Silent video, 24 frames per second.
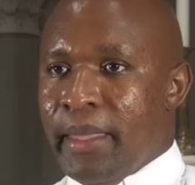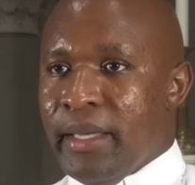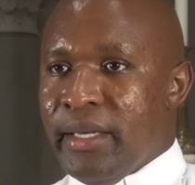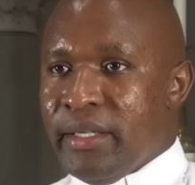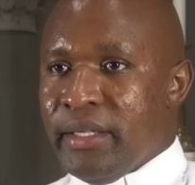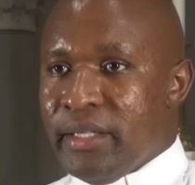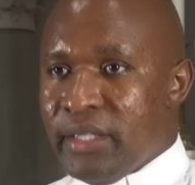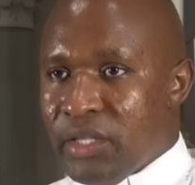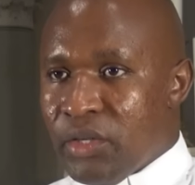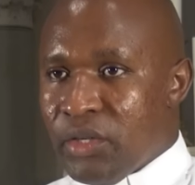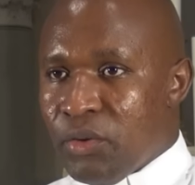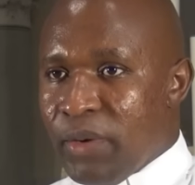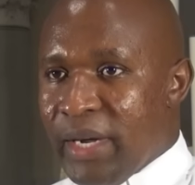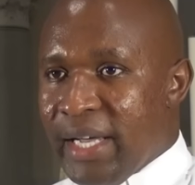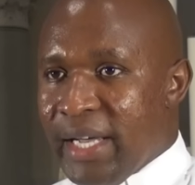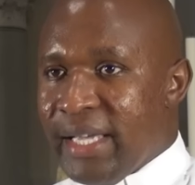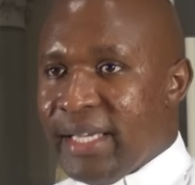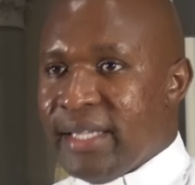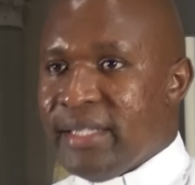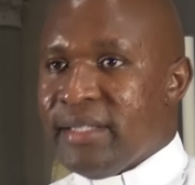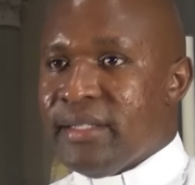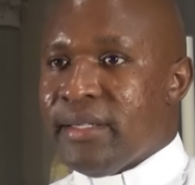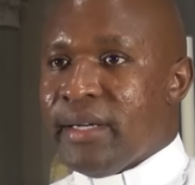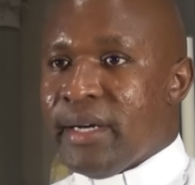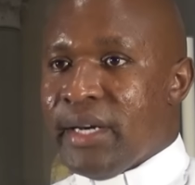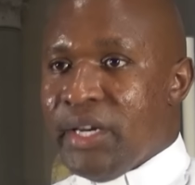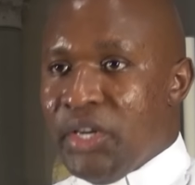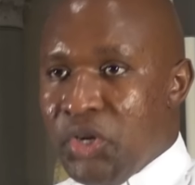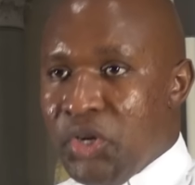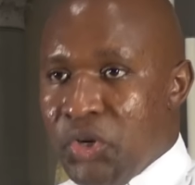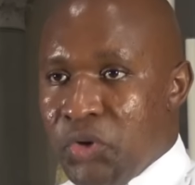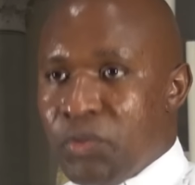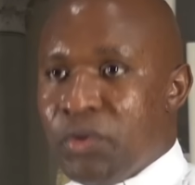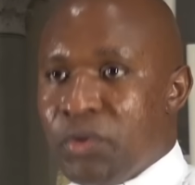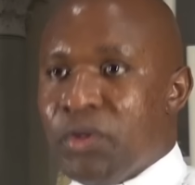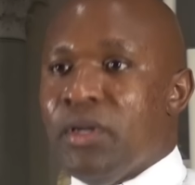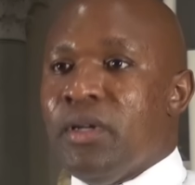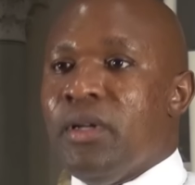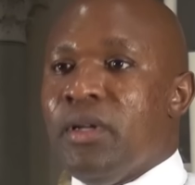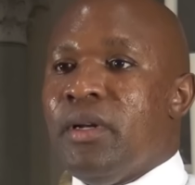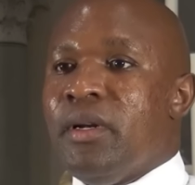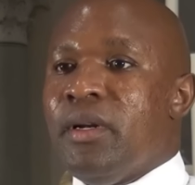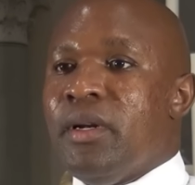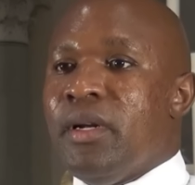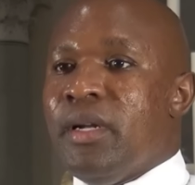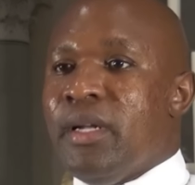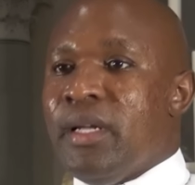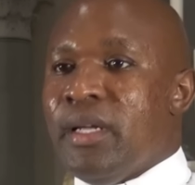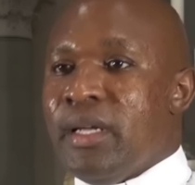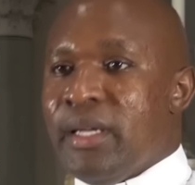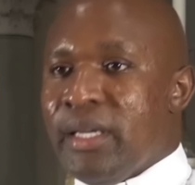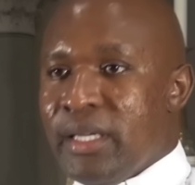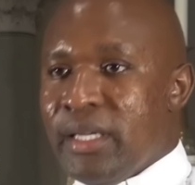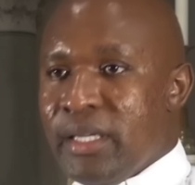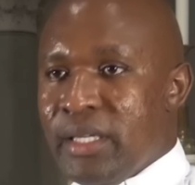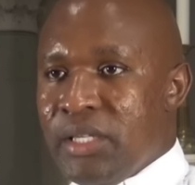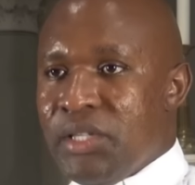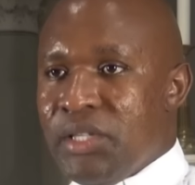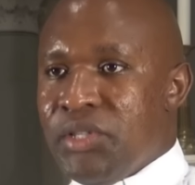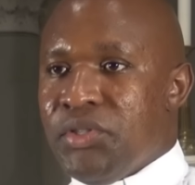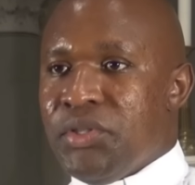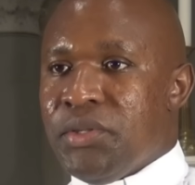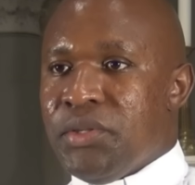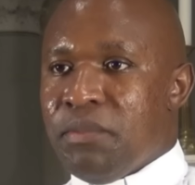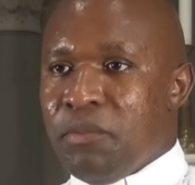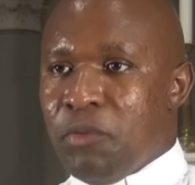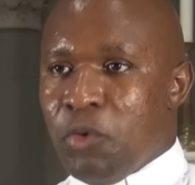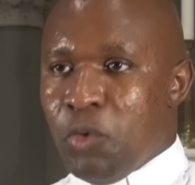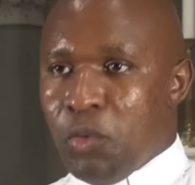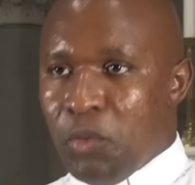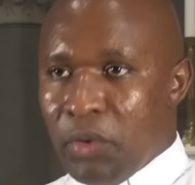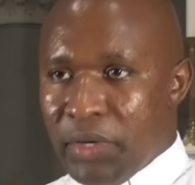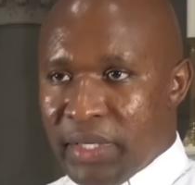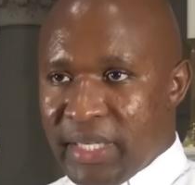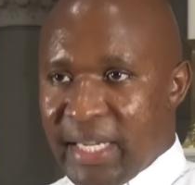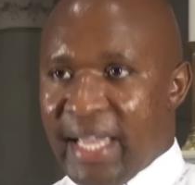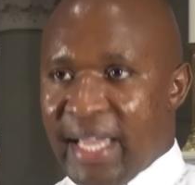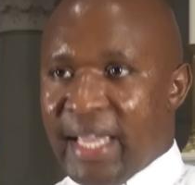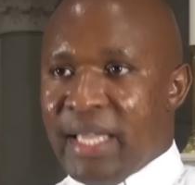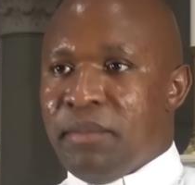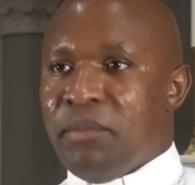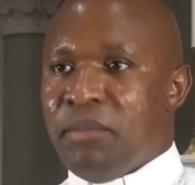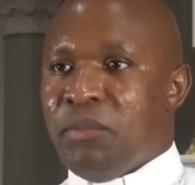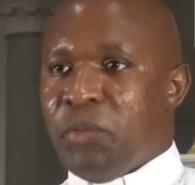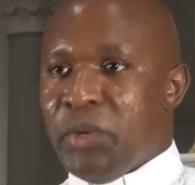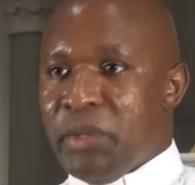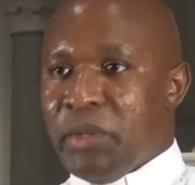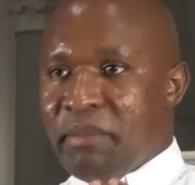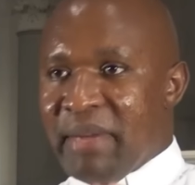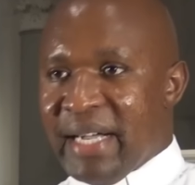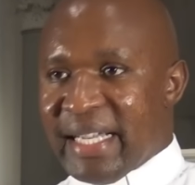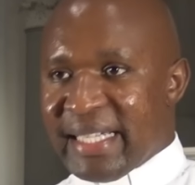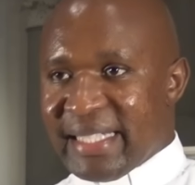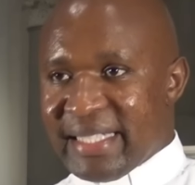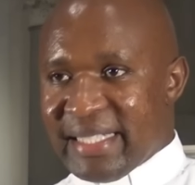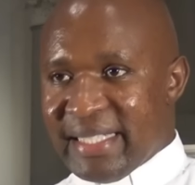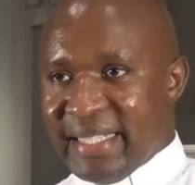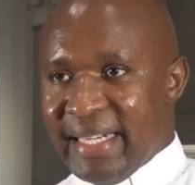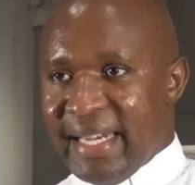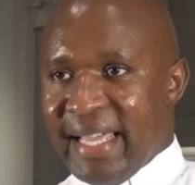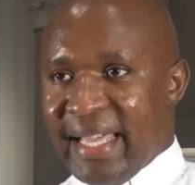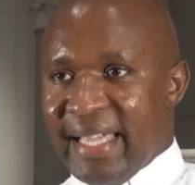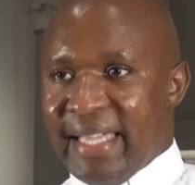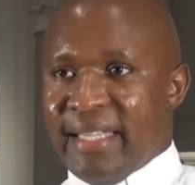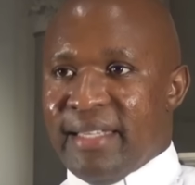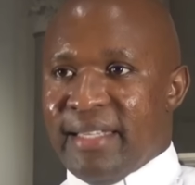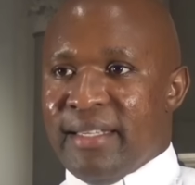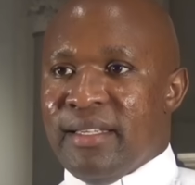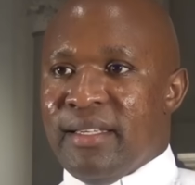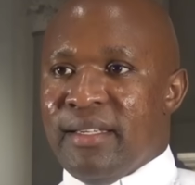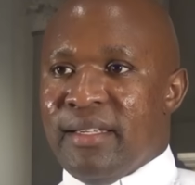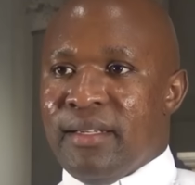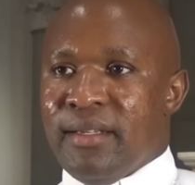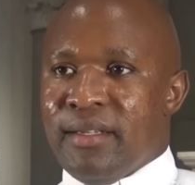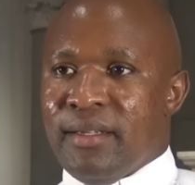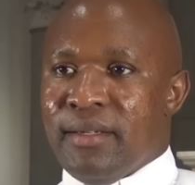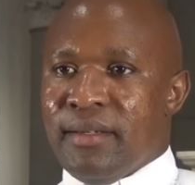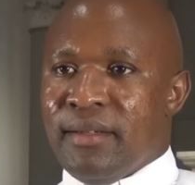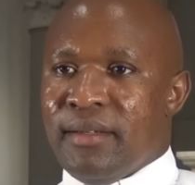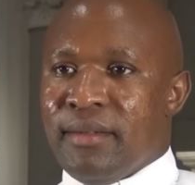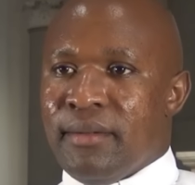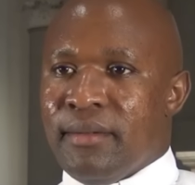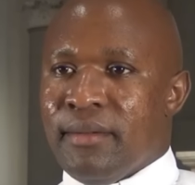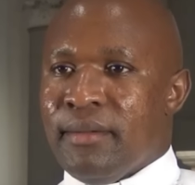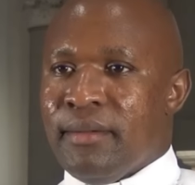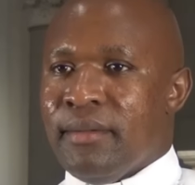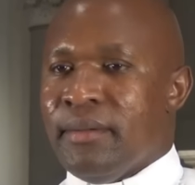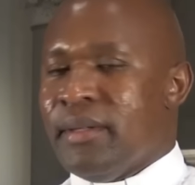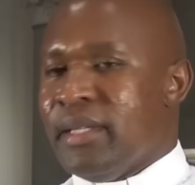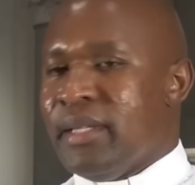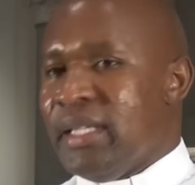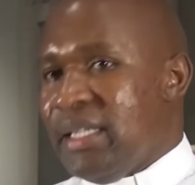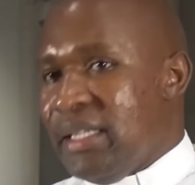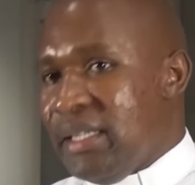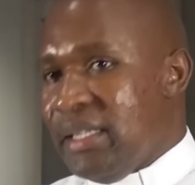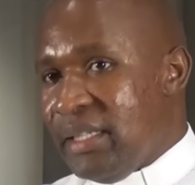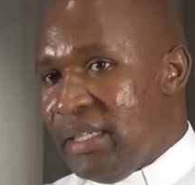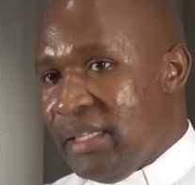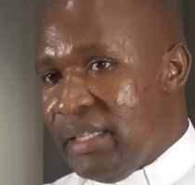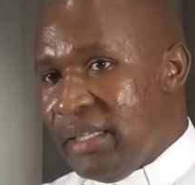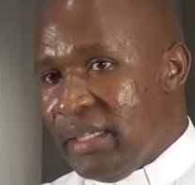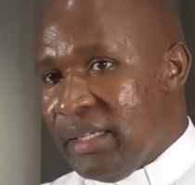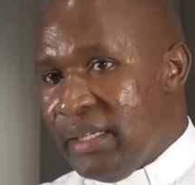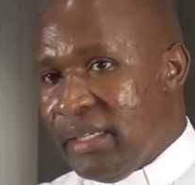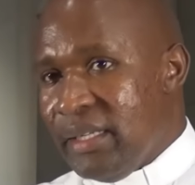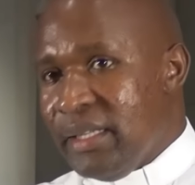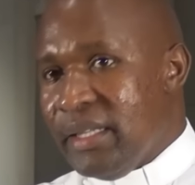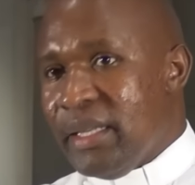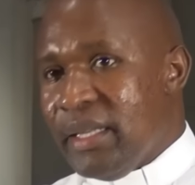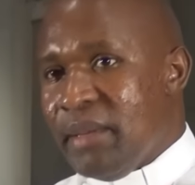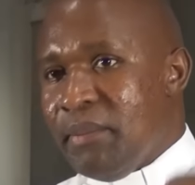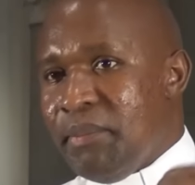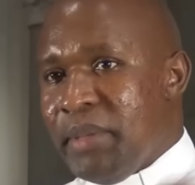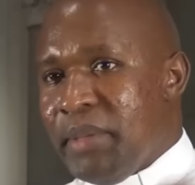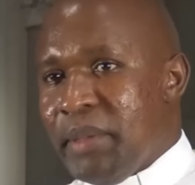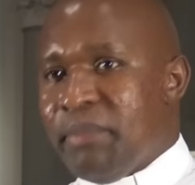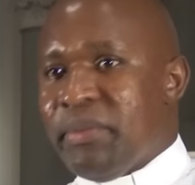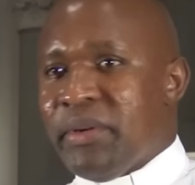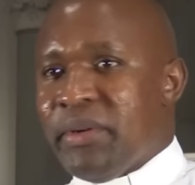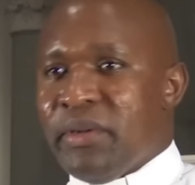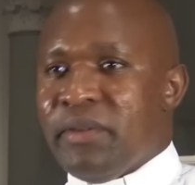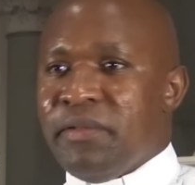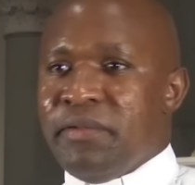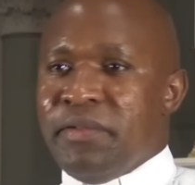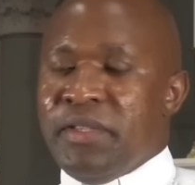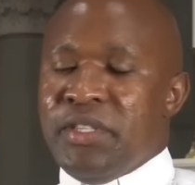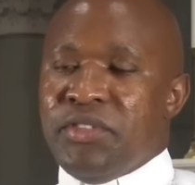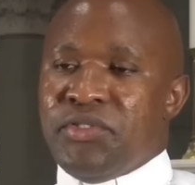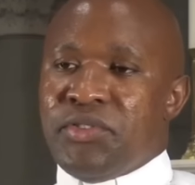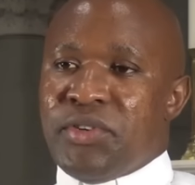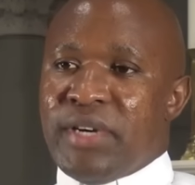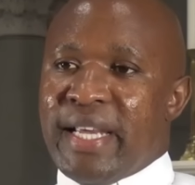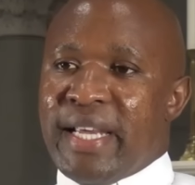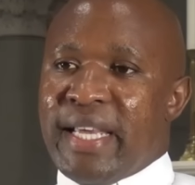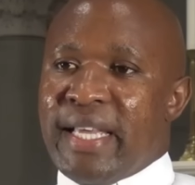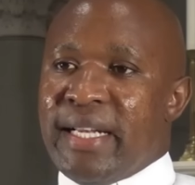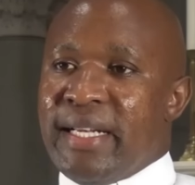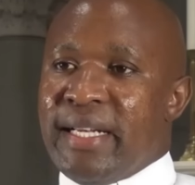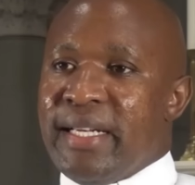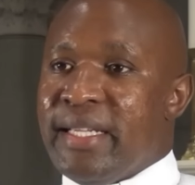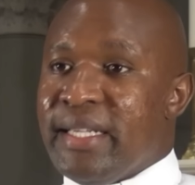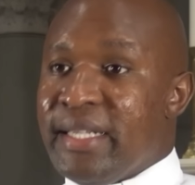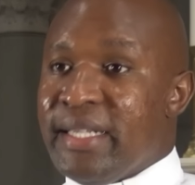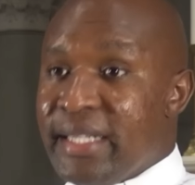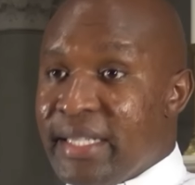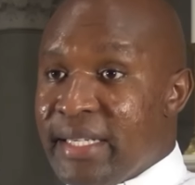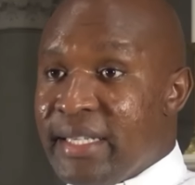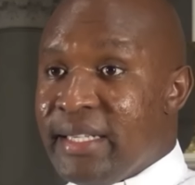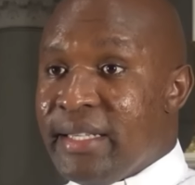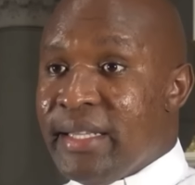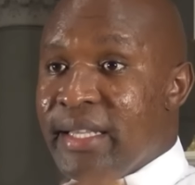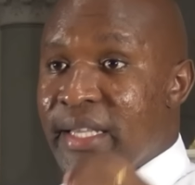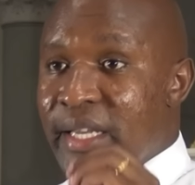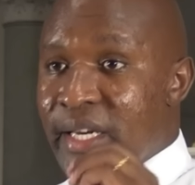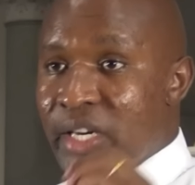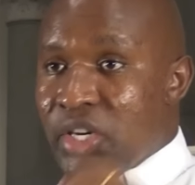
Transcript: It requires renewal each time we backslide. Indeed, the people of Israel did the